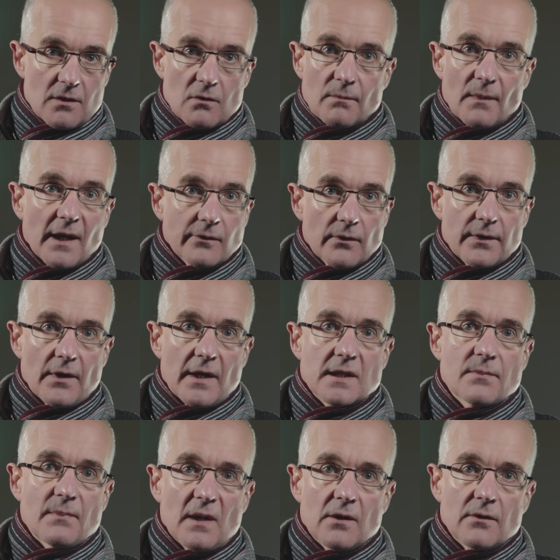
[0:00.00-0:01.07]
to my other
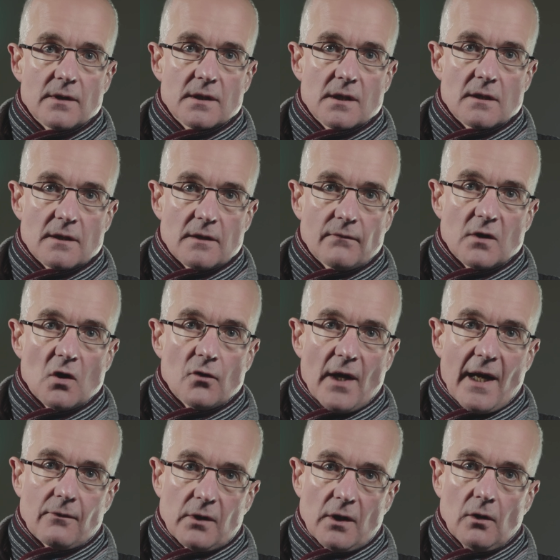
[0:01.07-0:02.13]
experiences of
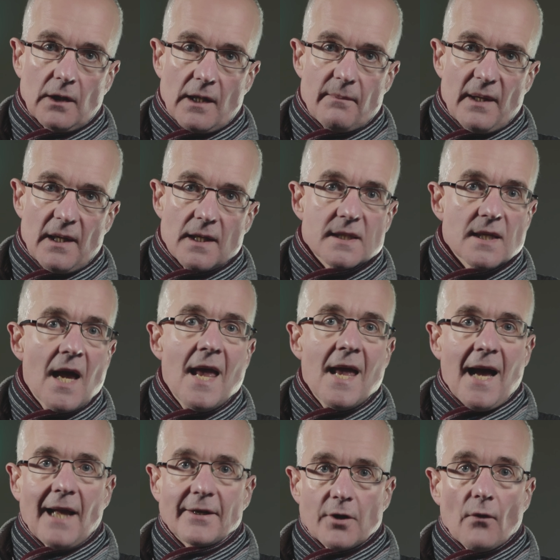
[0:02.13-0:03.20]
non-alcoholic beers,
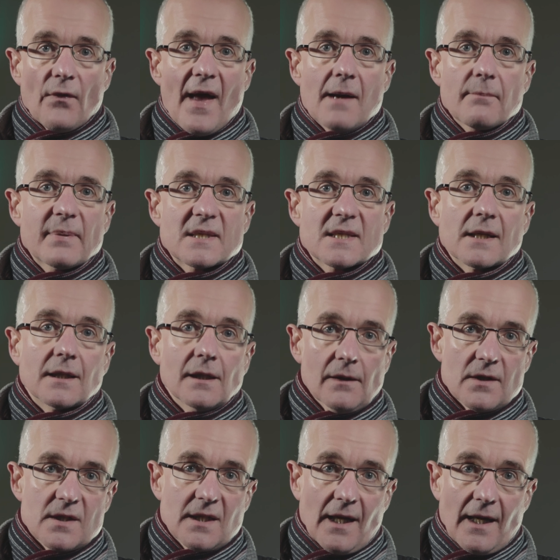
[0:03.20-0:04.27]
and on that
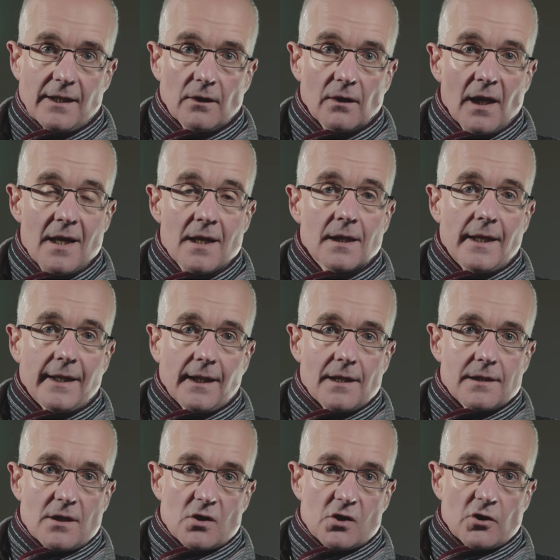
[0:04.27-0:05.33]
particular scale it
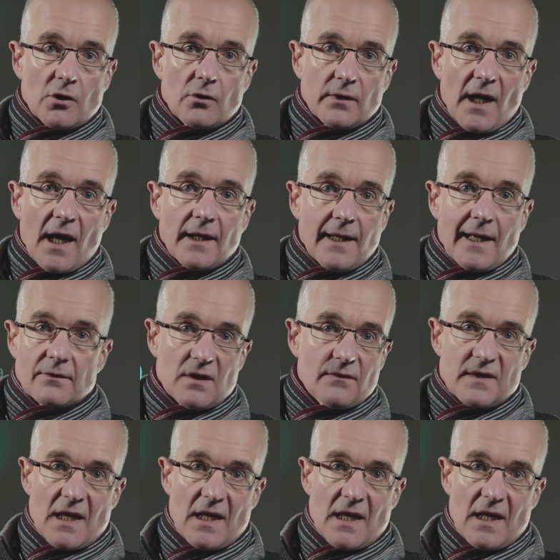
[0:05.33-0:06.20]
gets a strong 9 out of